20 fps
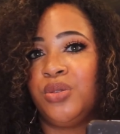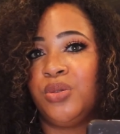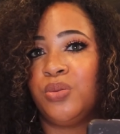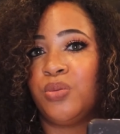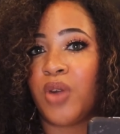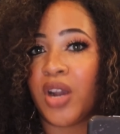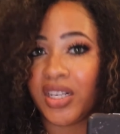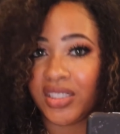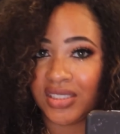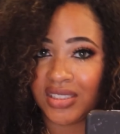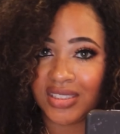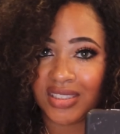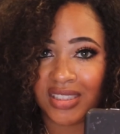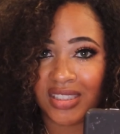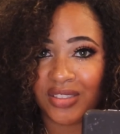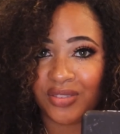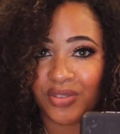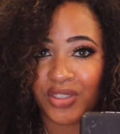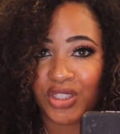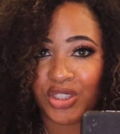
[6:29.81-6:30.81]
watch a
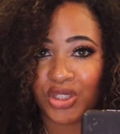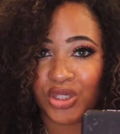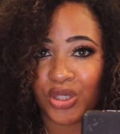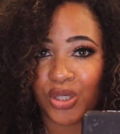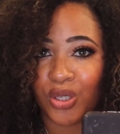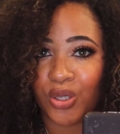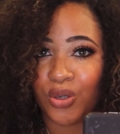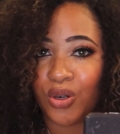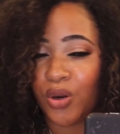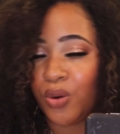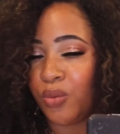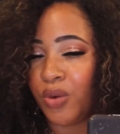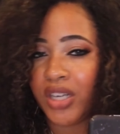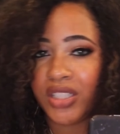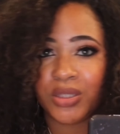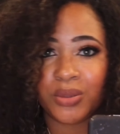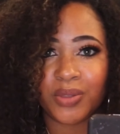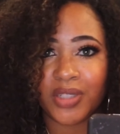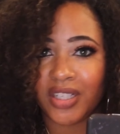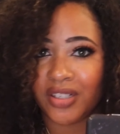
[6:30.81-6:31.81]
TV show or
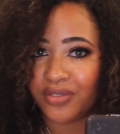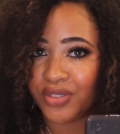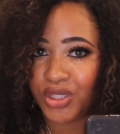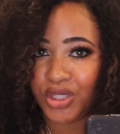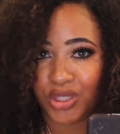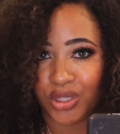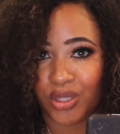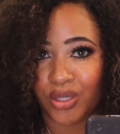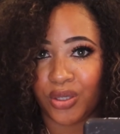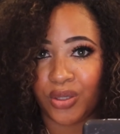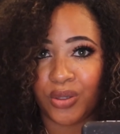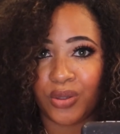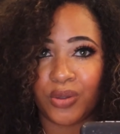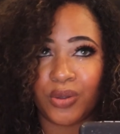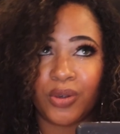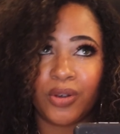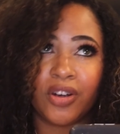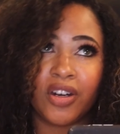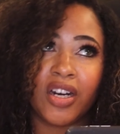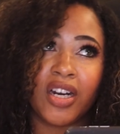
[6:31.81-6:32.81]
watch whatever show
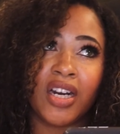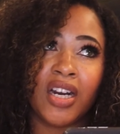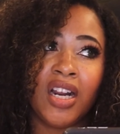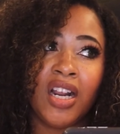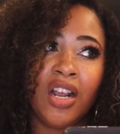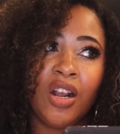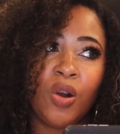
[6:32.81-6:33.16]
or